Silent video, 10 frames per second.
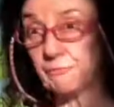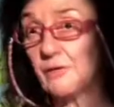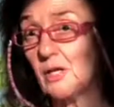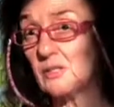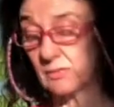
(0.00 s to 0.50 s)

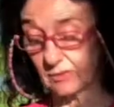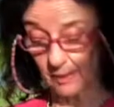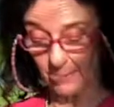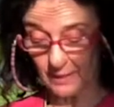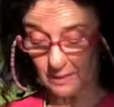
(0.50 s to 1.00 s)
First,
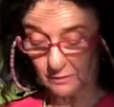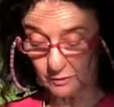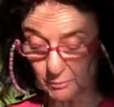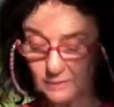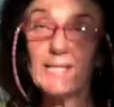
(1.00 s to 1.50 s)

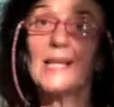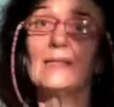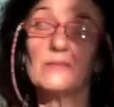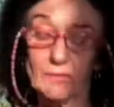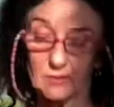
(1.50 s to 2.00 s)
the
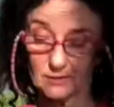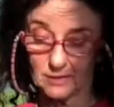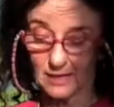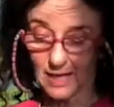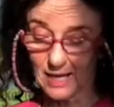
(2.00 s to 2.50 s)
moneylender
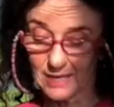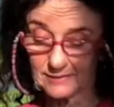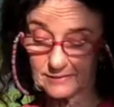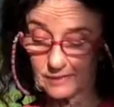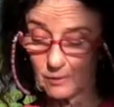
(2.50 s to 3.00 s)

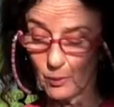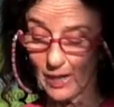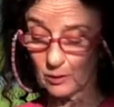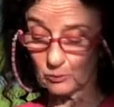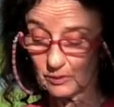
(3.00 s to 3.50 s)
asked
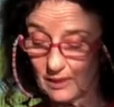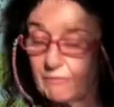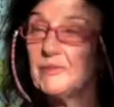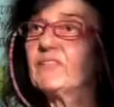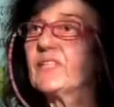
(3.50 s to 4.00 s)
around
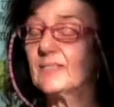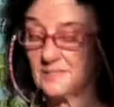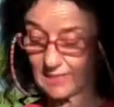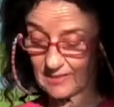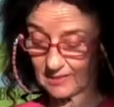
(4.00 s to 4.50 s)

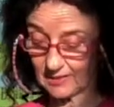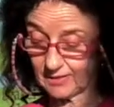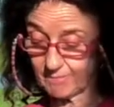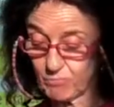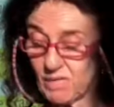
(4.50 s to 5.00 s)

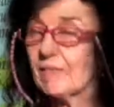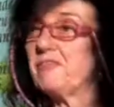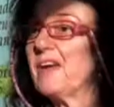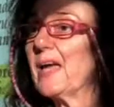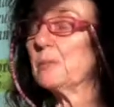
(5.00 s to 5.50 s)
1560
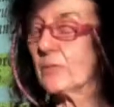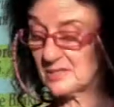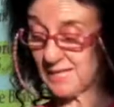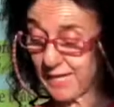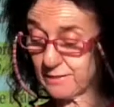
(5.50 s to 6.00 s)

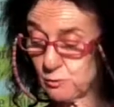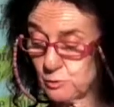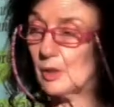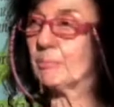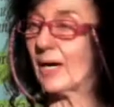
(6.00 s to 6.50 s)
famous
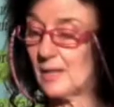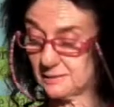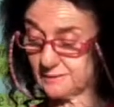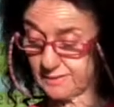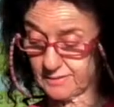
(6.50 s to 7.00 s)
Antwerp
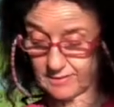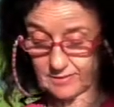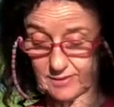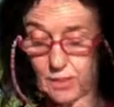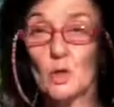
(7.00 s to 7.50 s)

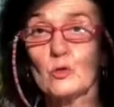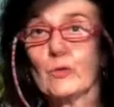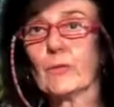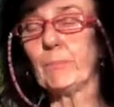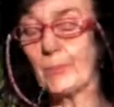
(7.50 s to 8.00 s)
artists
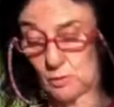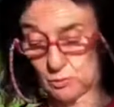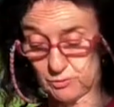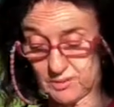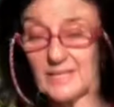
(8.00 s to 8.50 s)
to
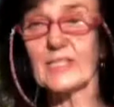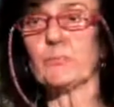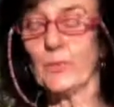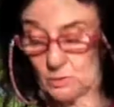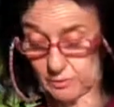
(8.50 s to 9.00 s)
compose his
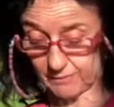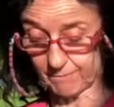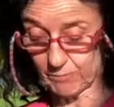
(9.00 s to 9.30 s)
book.